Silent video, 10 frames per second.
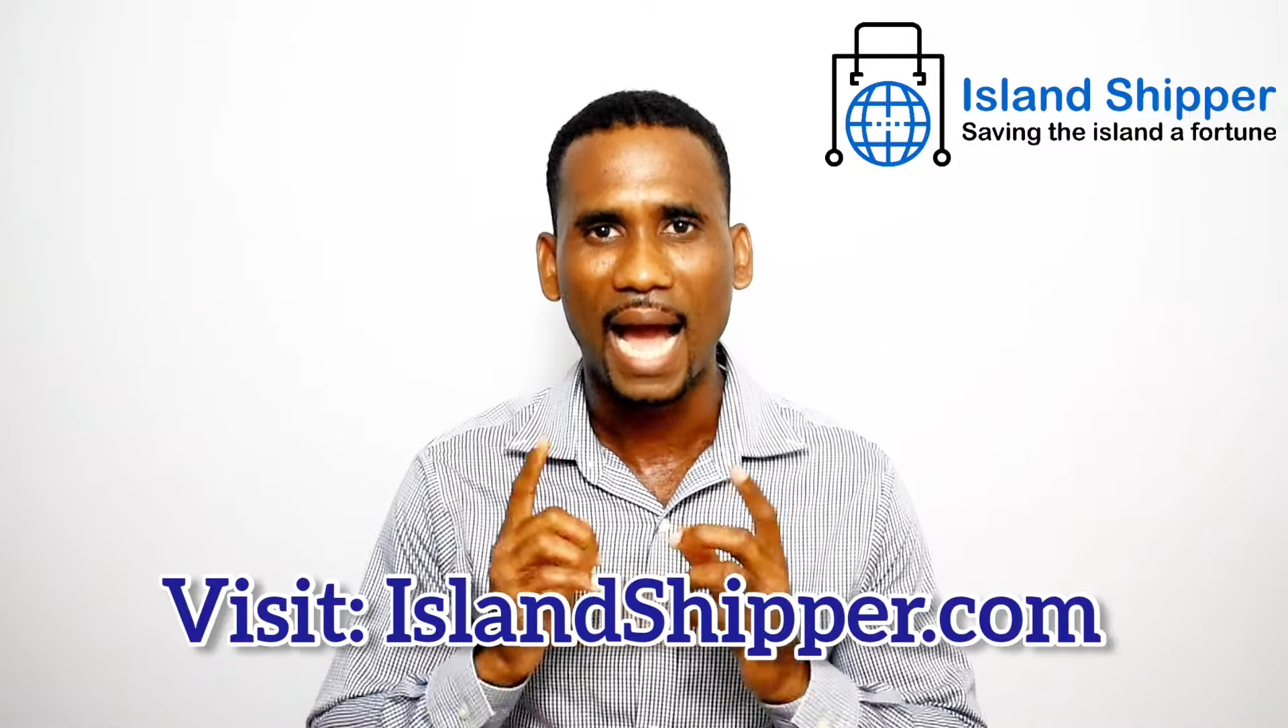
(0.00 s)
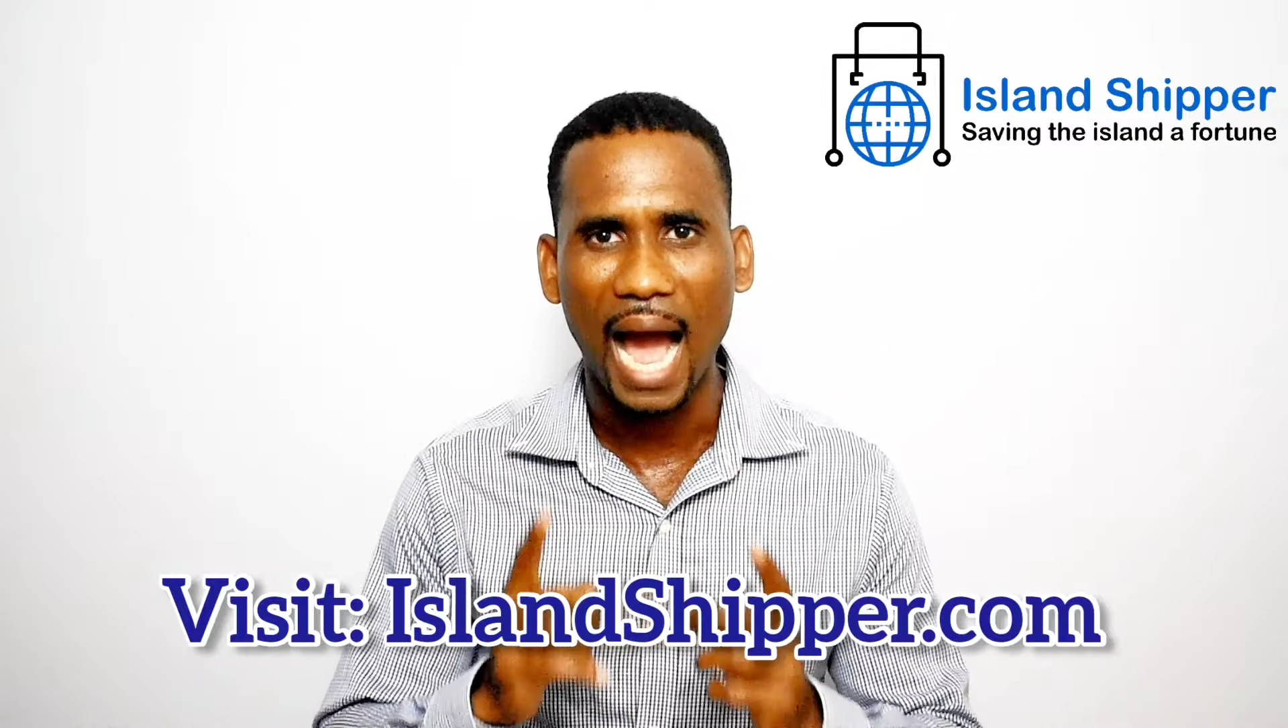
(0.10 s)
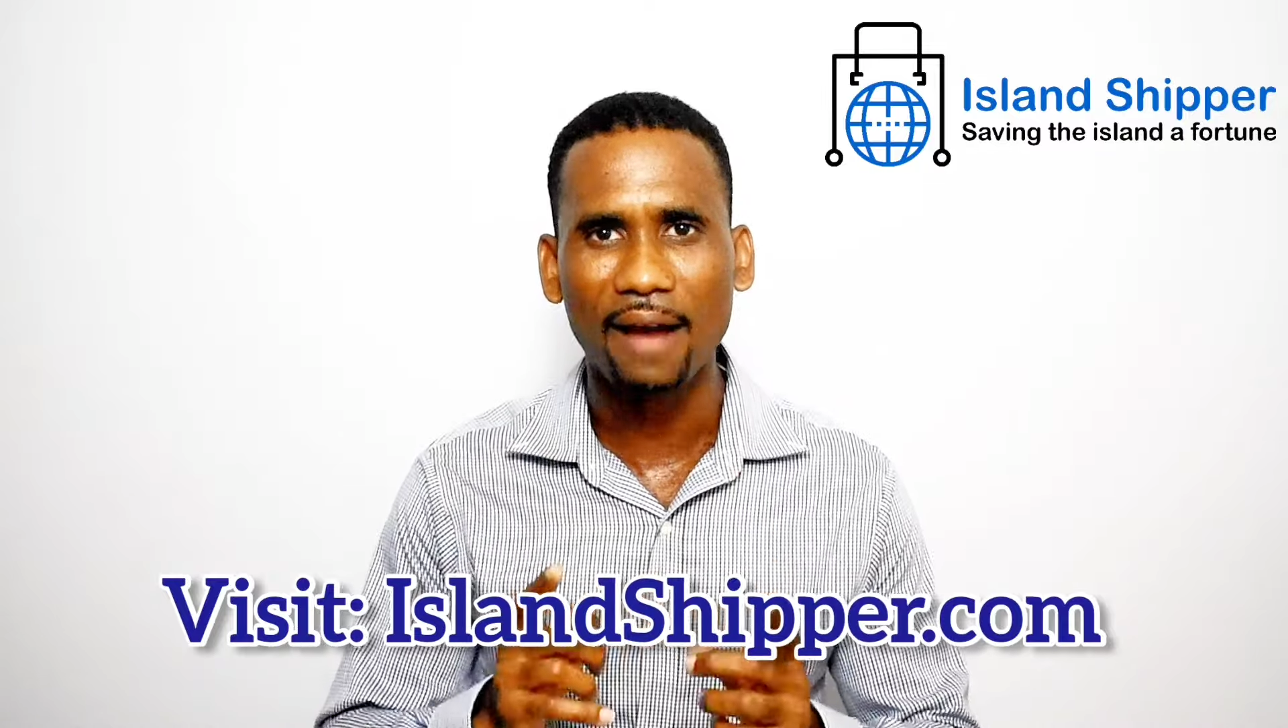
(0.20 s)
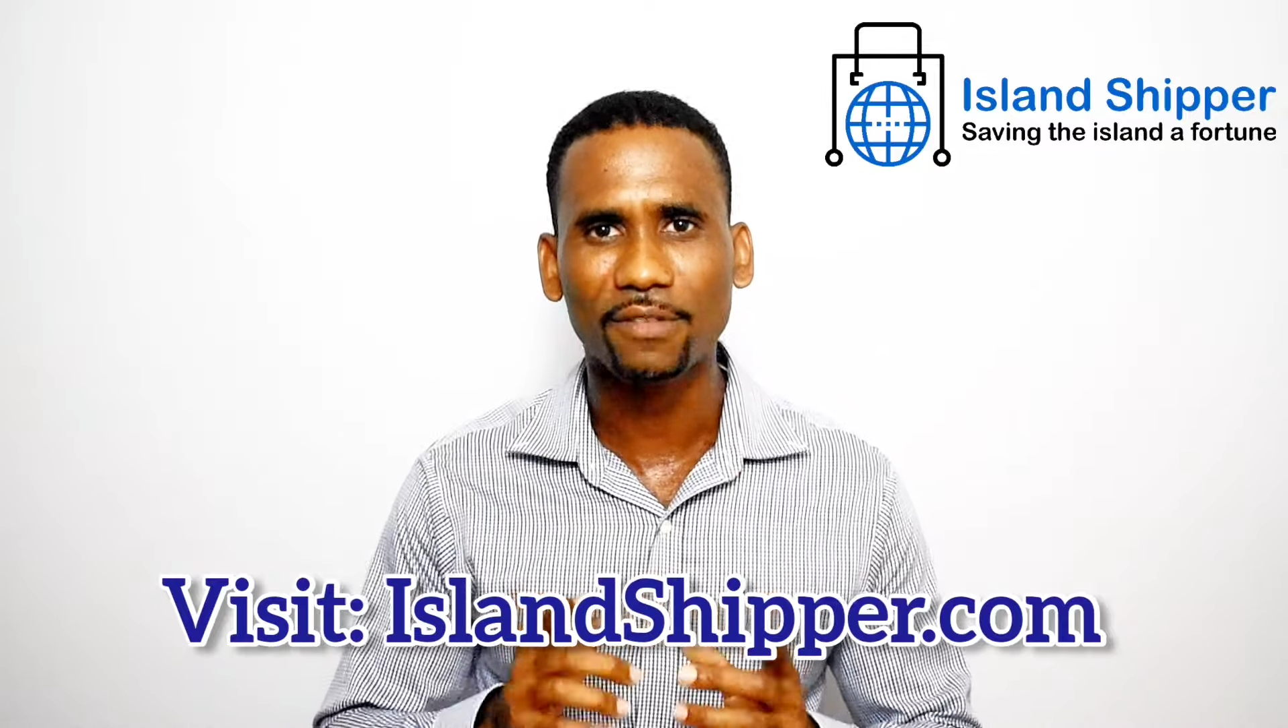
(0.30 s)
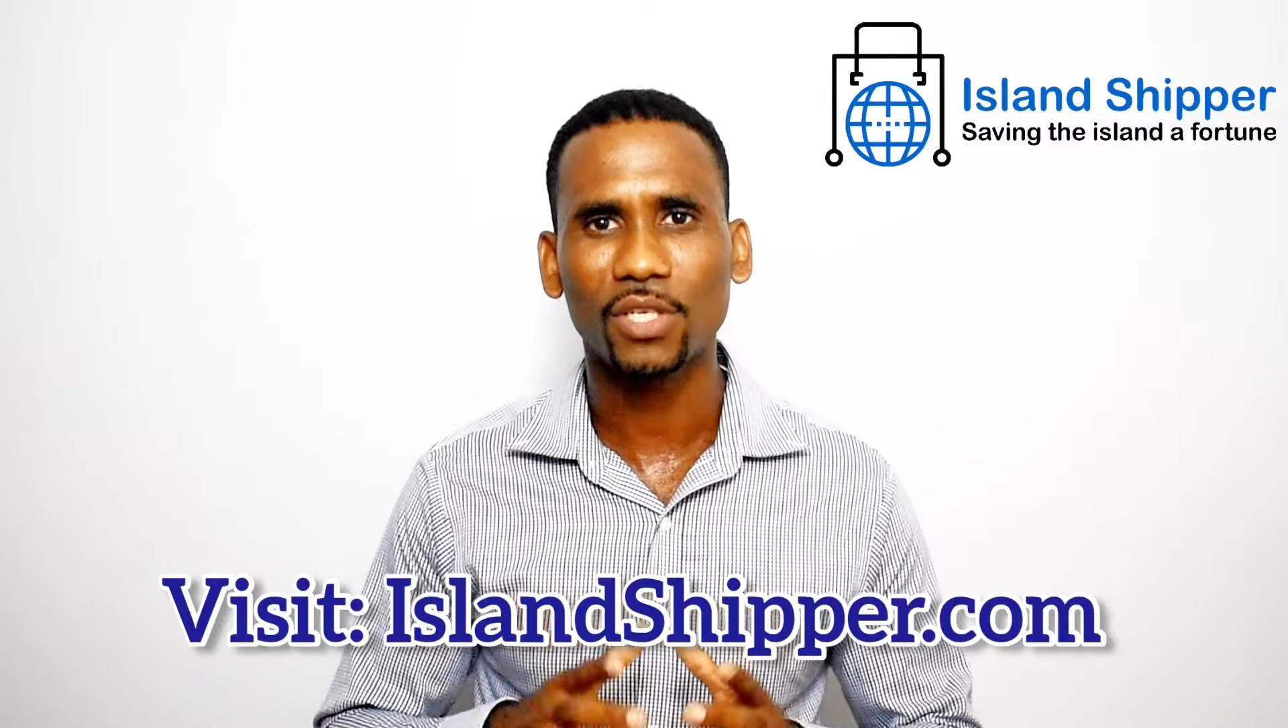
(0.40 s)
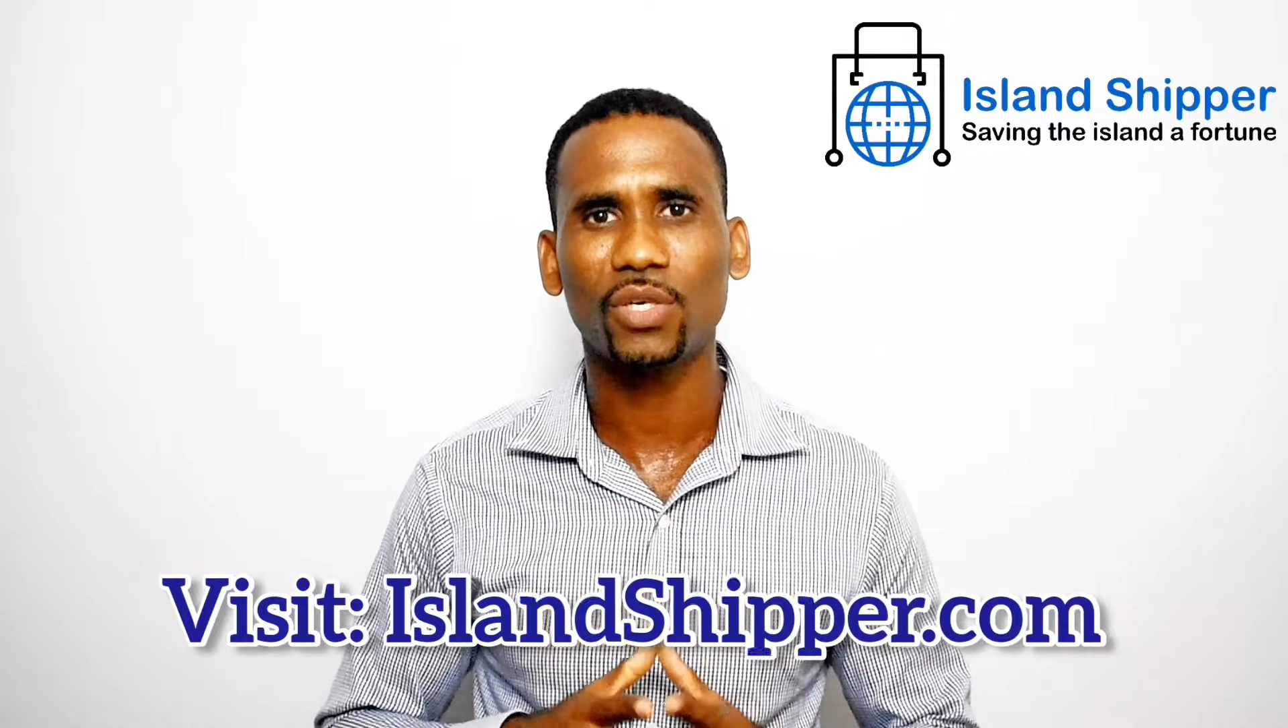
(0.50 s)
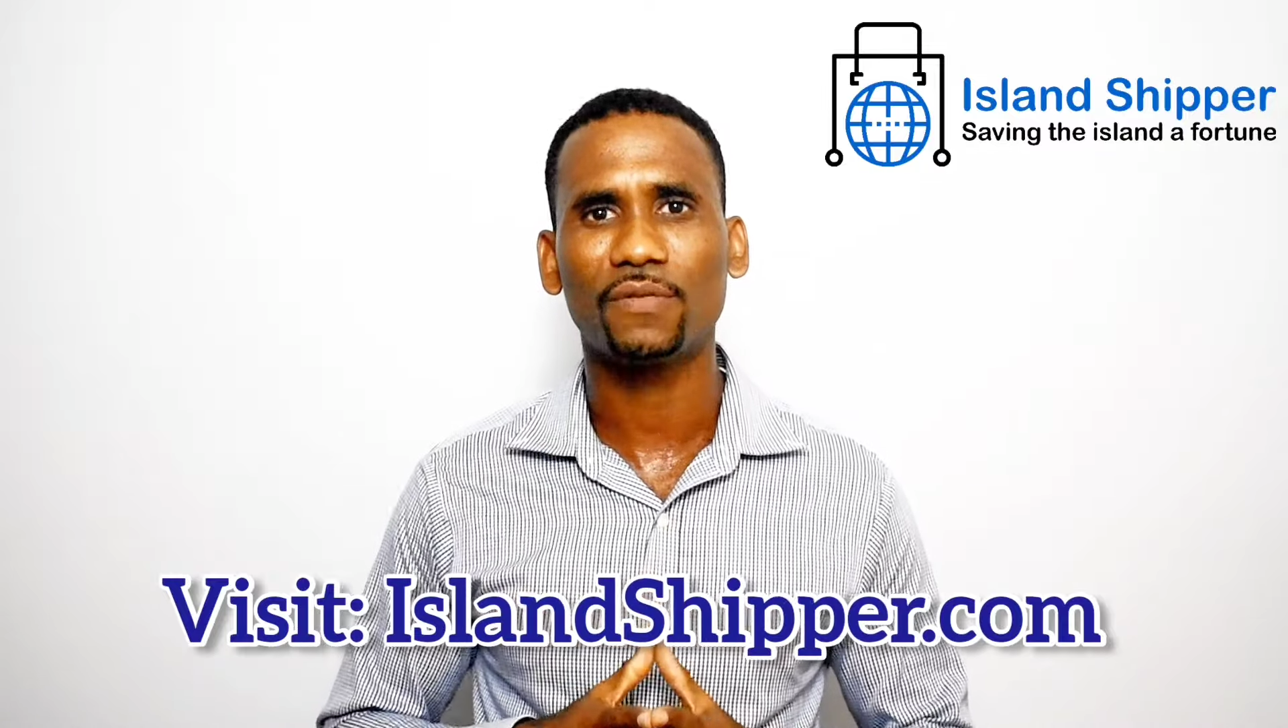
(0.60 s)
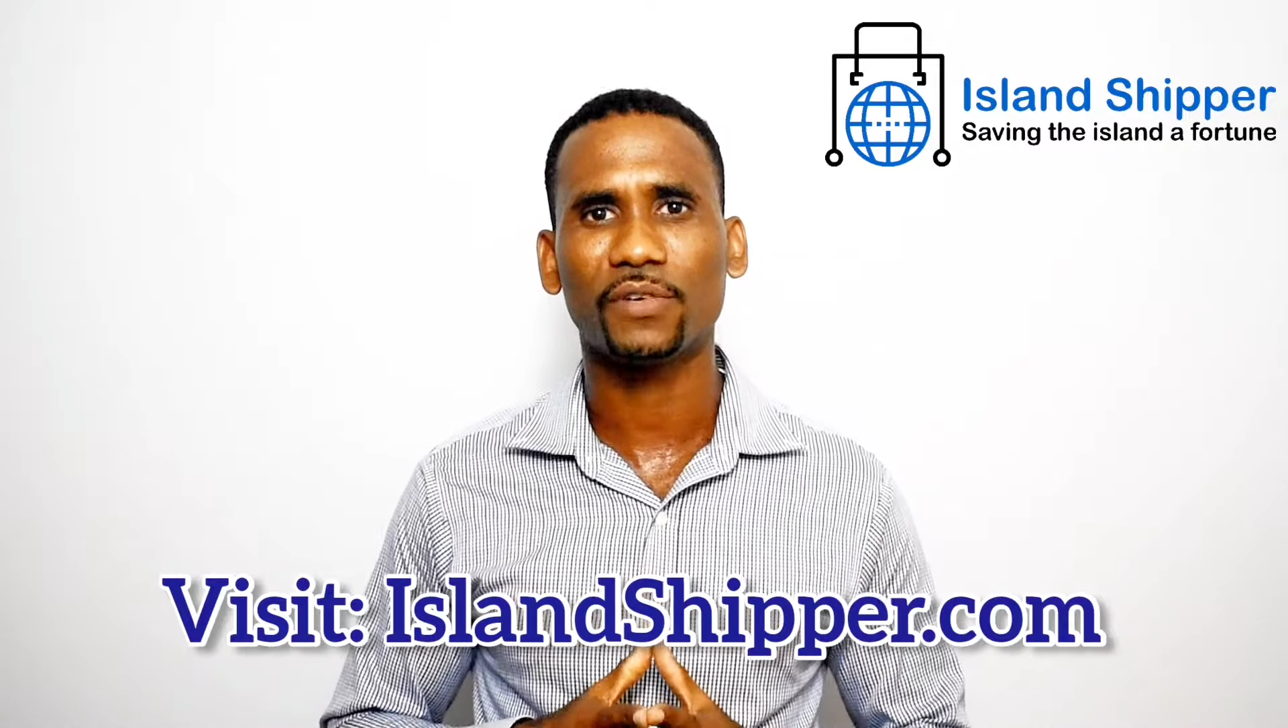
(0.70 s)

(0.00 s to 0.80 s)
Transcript: after you've